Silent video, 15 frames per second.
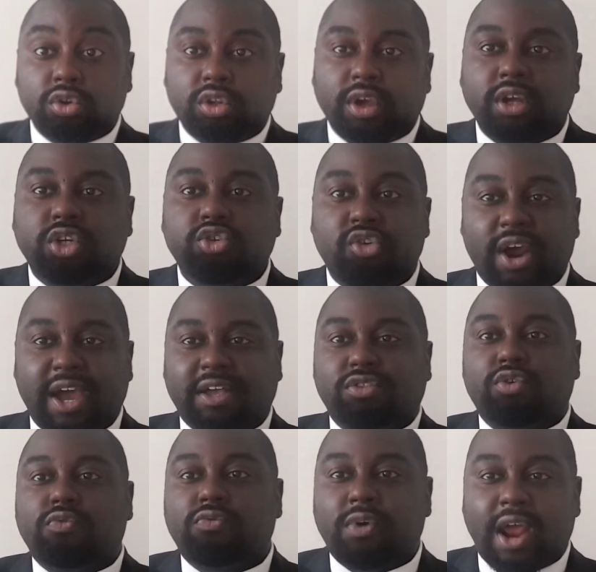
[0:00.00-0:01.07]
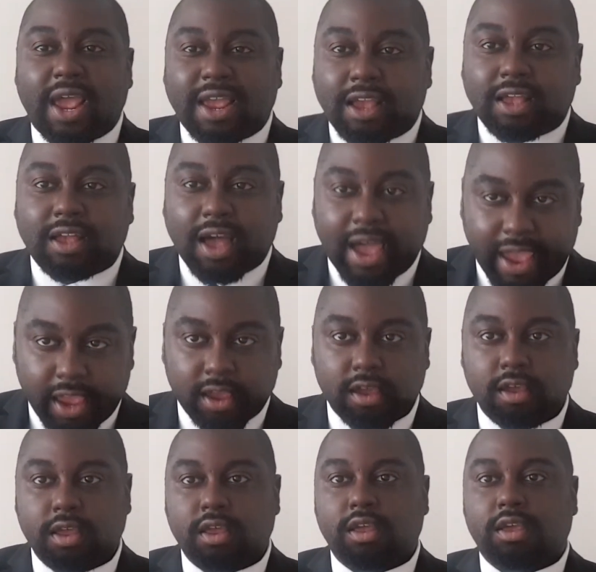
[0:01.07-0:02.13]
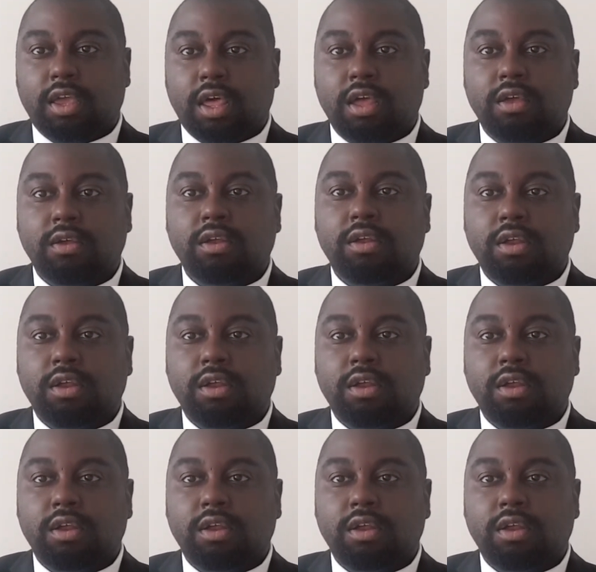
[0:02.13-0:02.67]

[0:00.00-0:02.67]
to attract the right guy. Yeah?